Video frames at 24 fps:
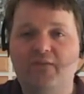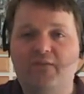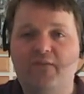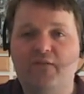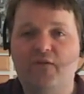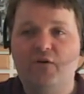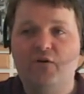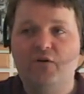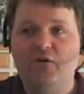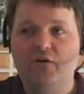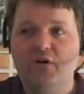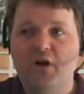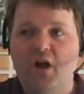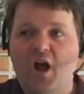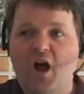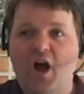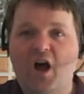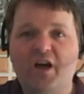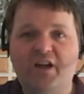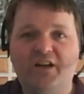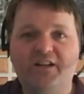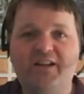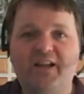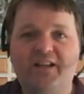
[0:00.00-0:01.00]
for
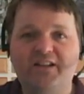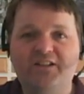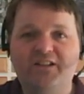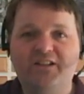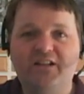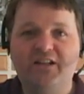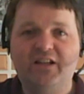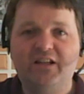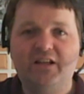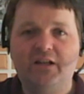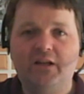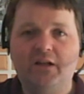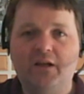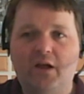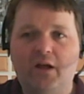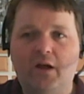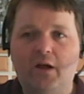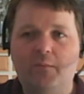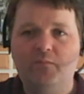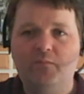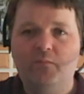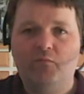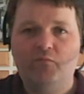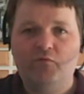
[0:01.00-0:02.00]
high density
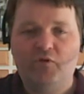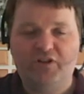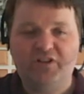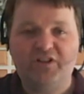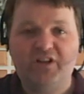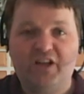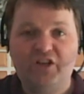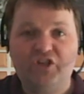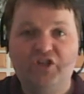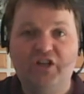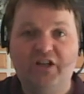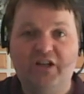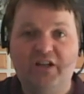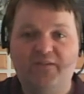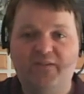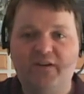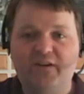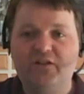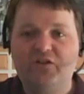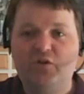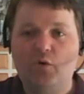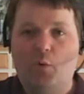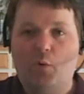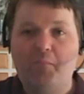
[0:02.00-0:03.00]
residential
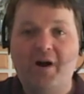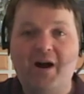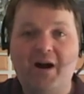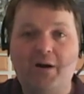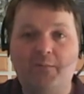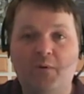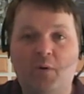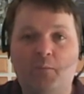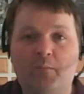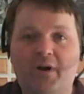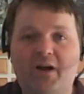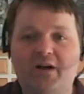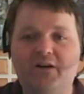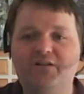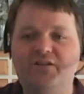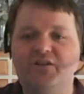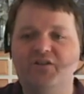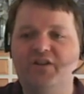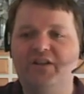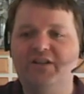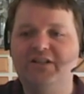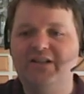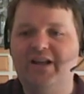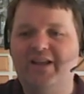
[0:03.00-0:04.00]
living, so apartment blocks
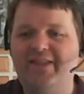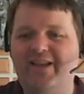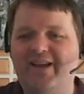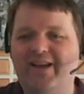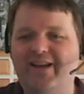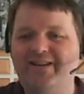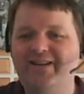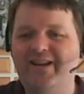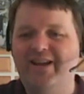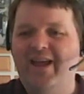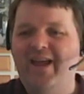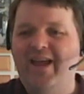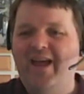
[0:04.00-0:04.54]
and things like that.